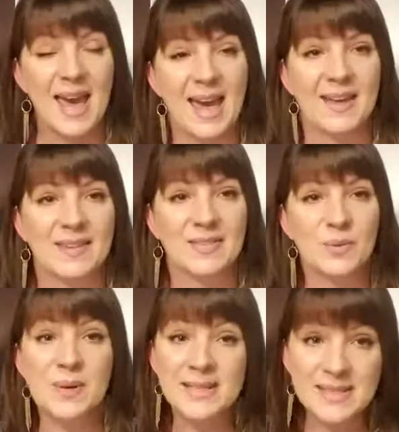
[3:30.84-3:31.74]
And the
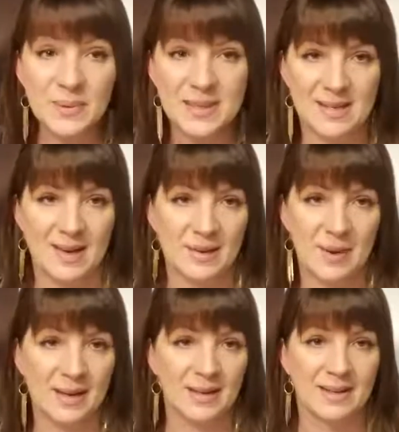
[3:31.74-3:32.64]
reason that we talk
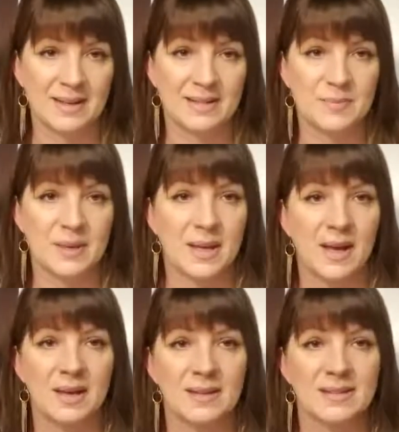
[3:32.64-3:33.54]
about it is
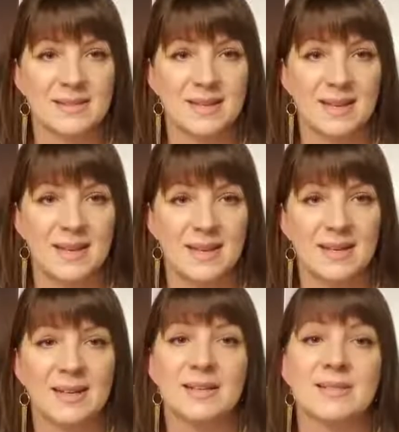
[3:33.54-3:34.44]
because it
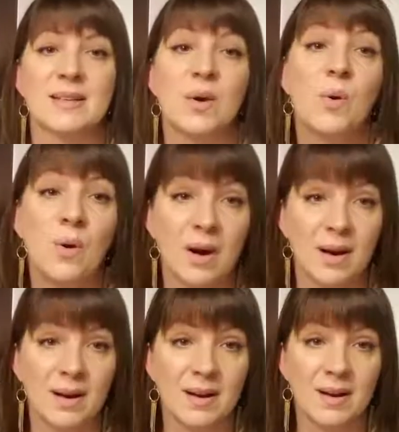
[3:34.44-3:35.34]
is the
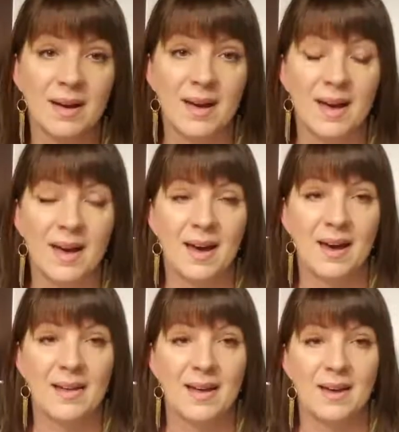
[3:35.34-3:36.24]
core
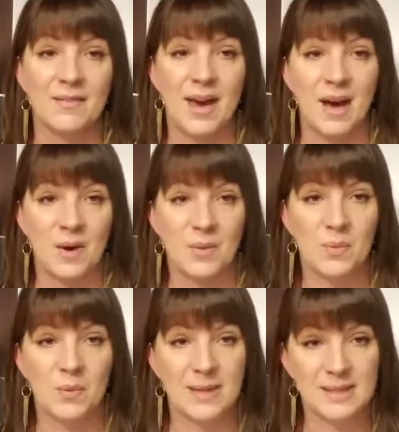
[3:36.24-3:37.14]
of how
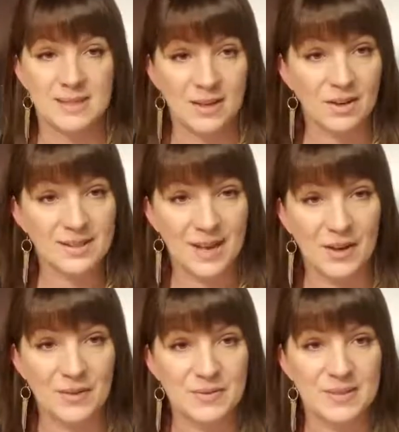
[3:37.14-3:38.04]
we see
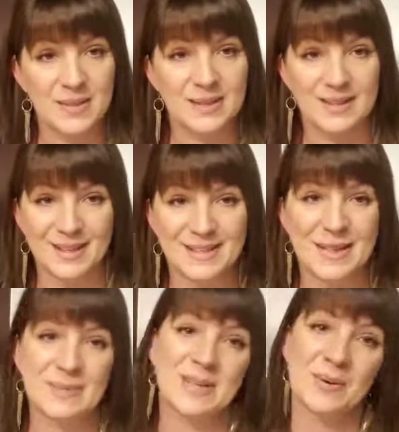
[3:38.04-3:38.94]
ourselves, is a lot of
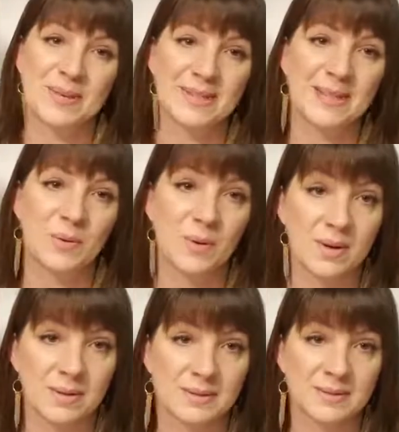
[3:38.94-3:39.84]
times how we see the
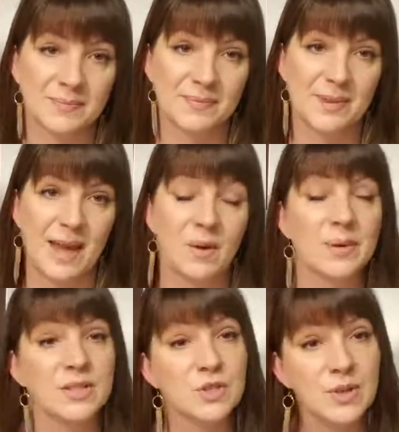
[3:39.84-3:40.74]
world. How
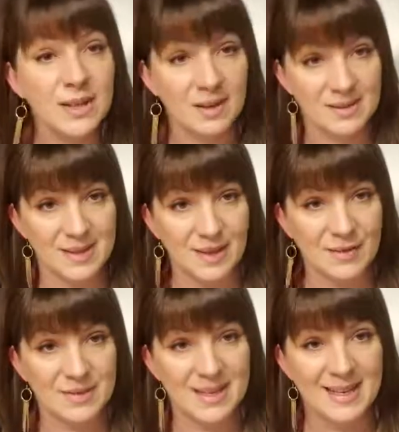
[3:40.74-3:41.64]
we treat
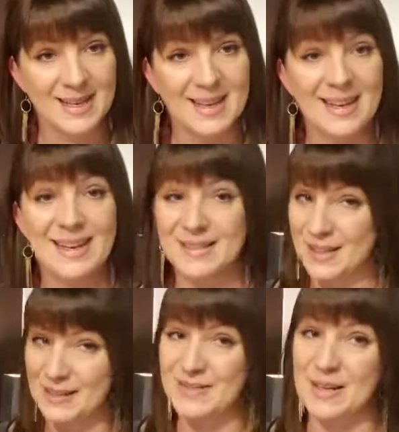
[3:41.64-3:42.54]
ourselves is a
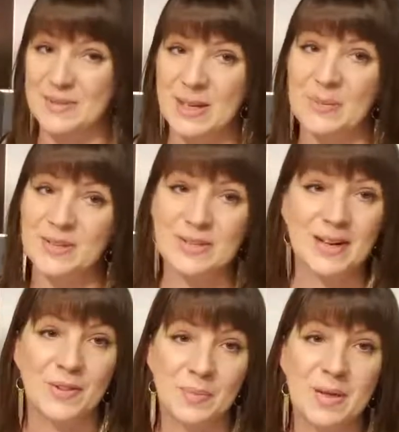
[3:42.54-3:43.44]
lot of times how we treat
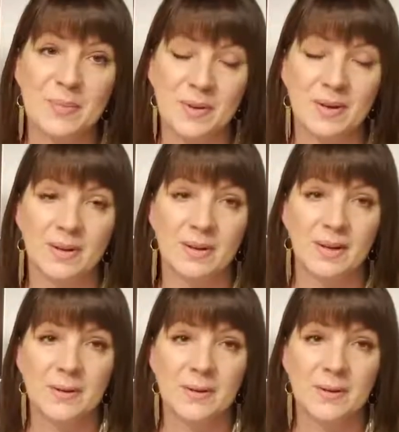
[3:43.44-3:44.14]
other people.